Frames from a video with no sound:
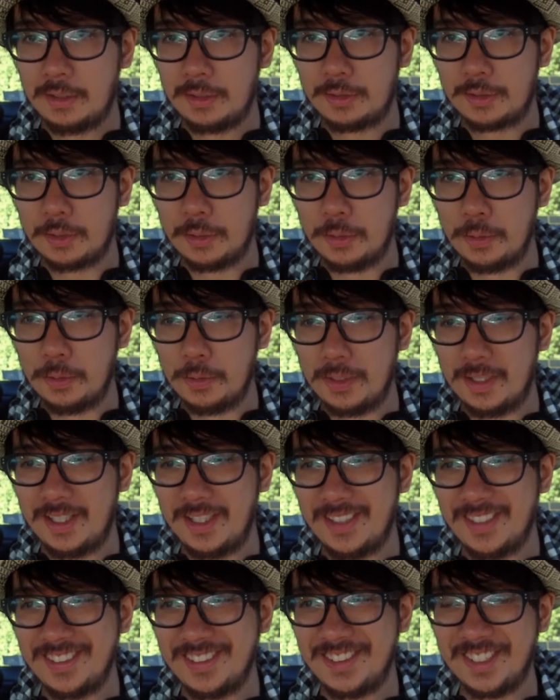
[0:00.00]
So
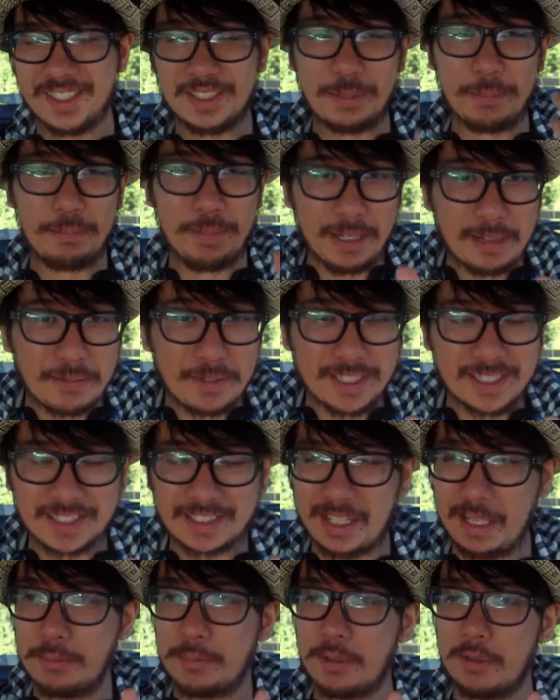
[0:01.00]
just a bit of a
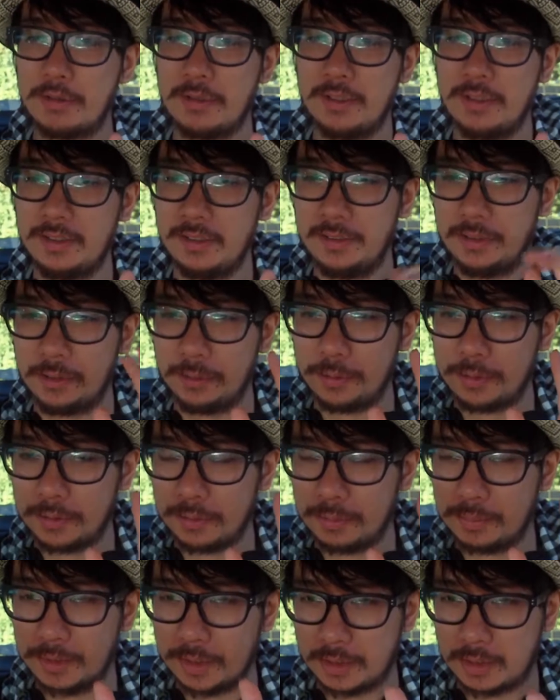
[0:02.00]
disclaimer, you know,
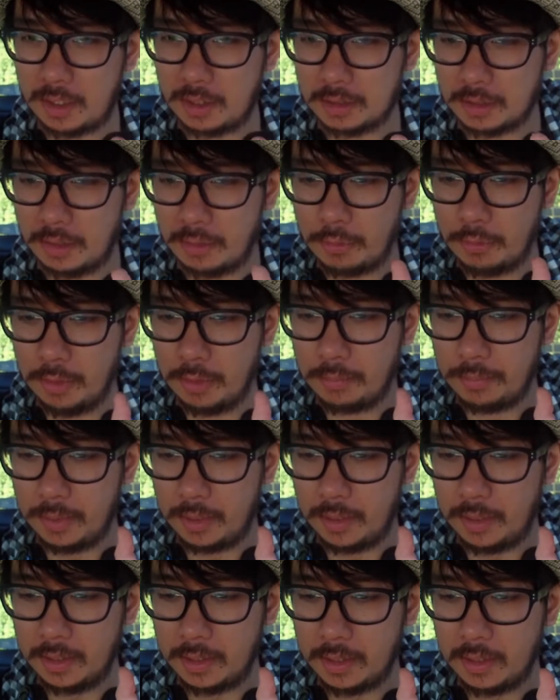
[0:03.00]
to start off with,
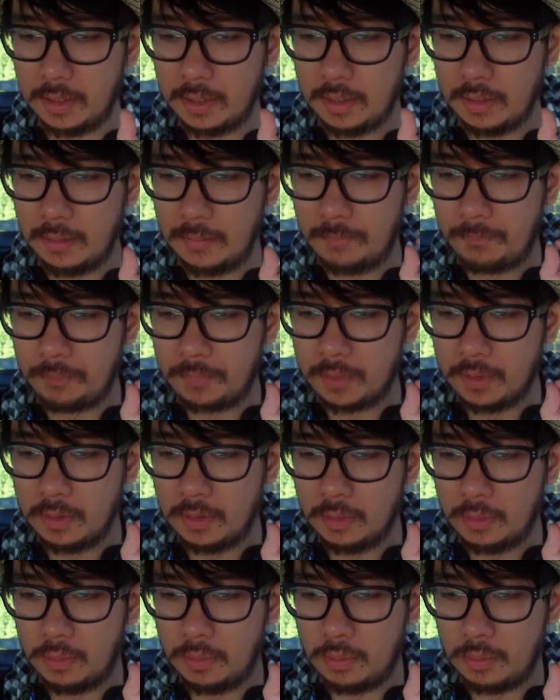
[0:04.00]
but like,
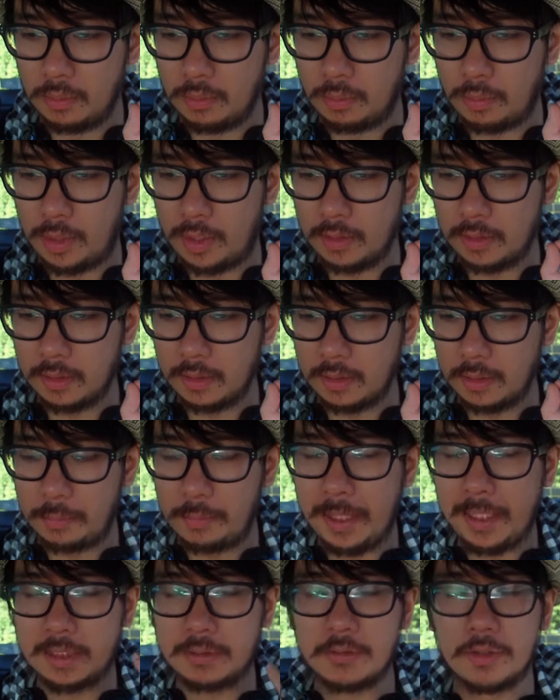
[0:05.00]
what the
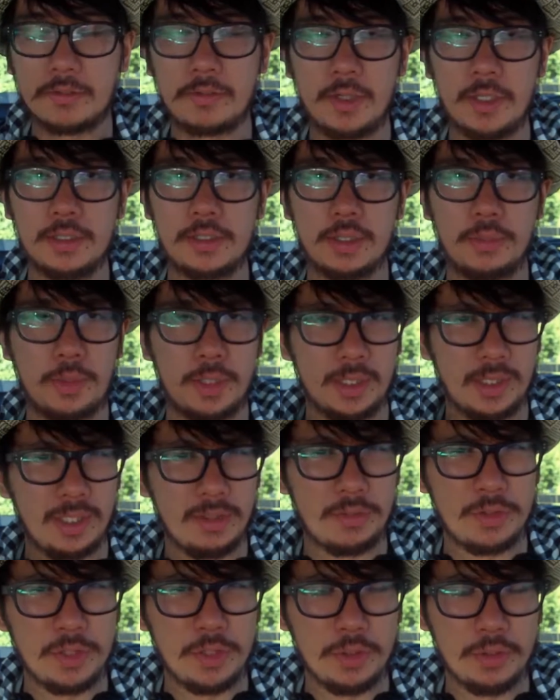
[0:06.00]
piece of advice I want to
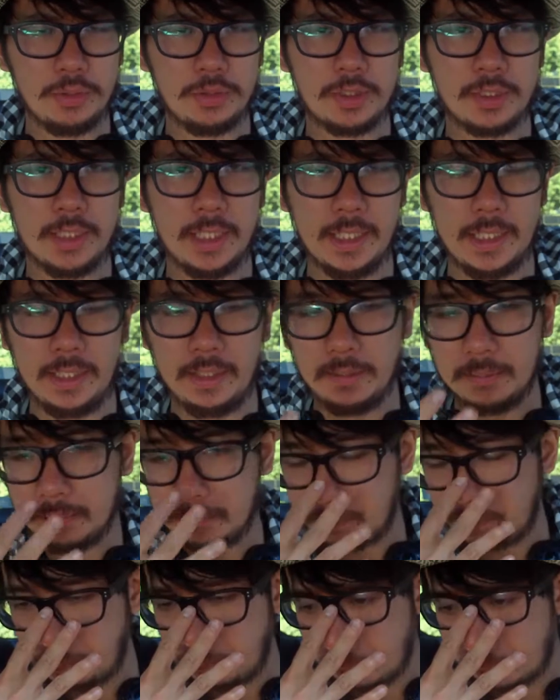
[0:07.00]
give to you today,
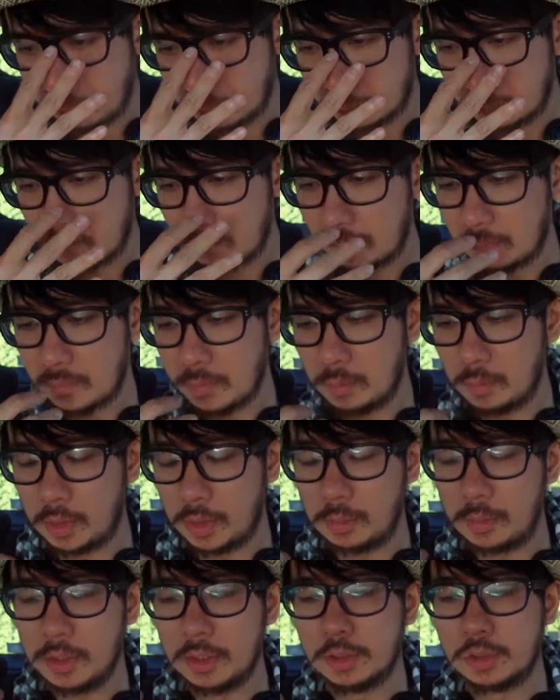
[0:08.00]

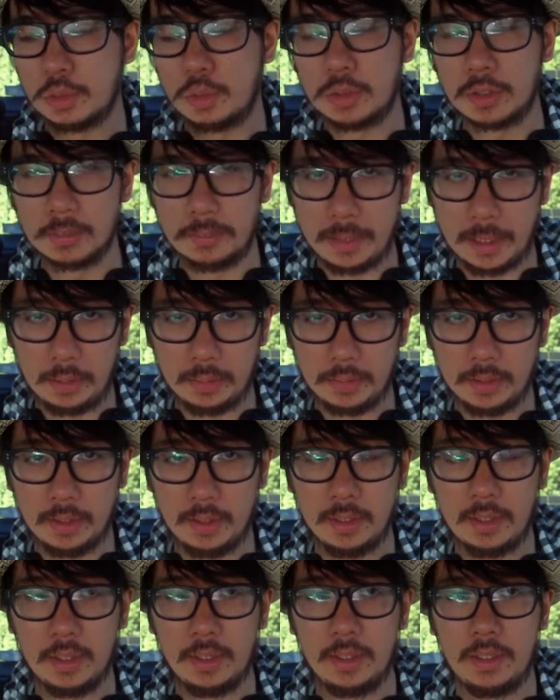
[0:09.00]
what I want to talk about,
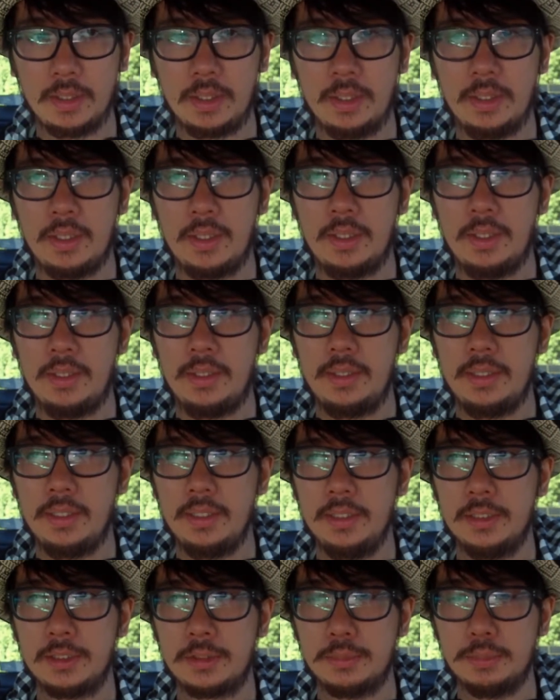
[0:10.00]

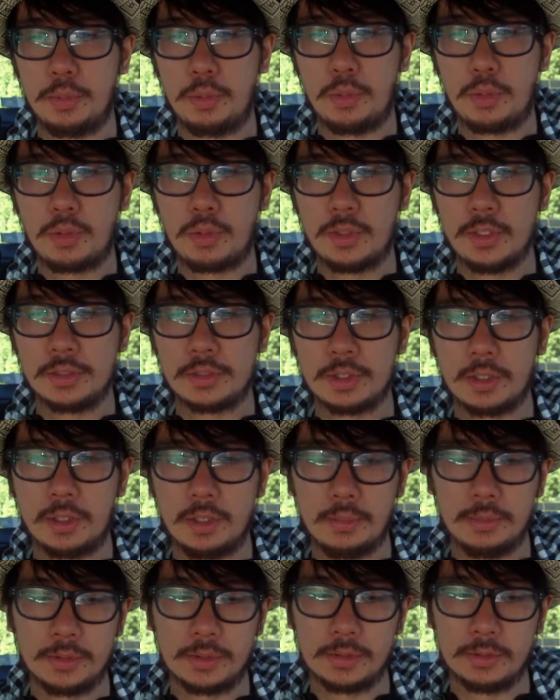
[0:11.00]
is more in
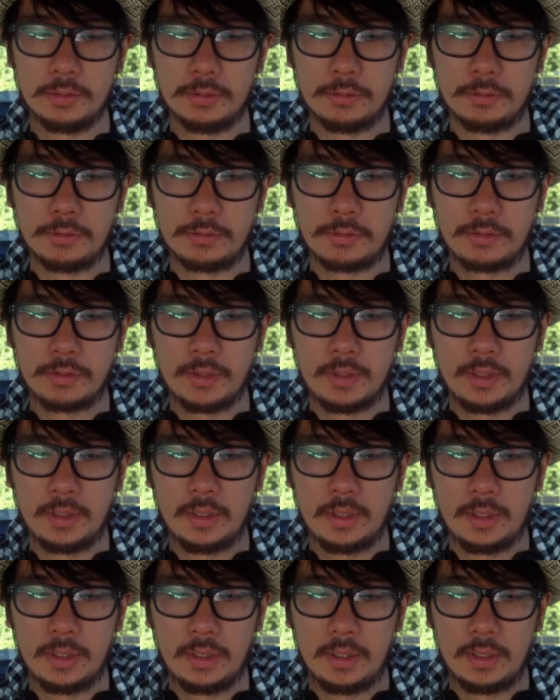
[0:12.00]
terms of
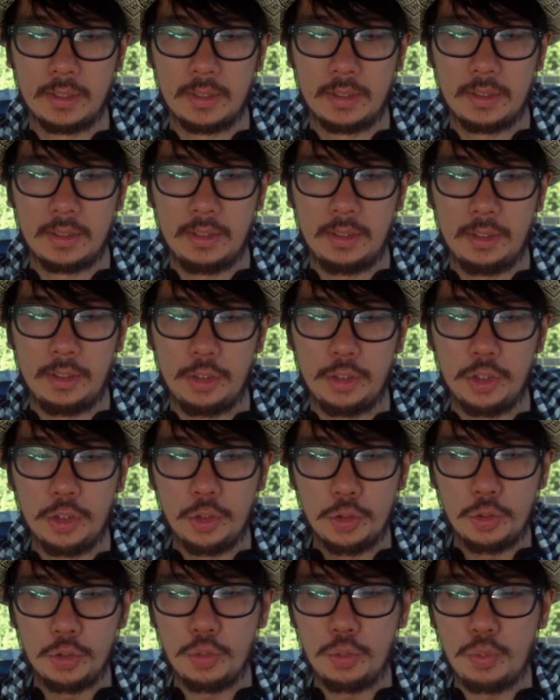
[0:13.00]

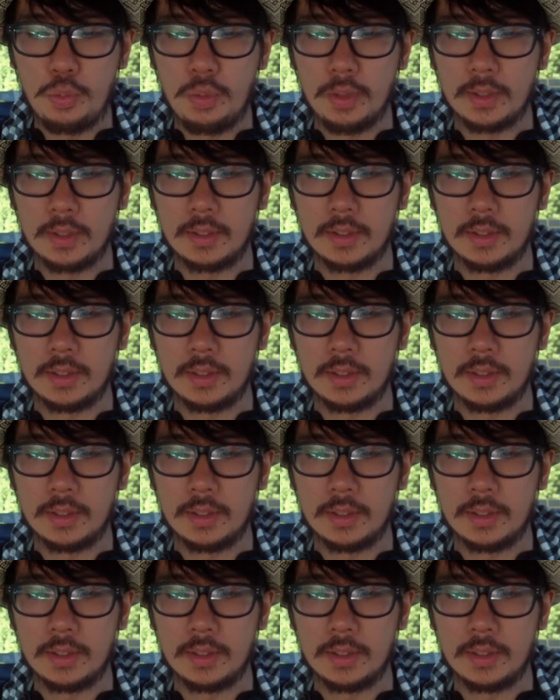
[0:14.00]
you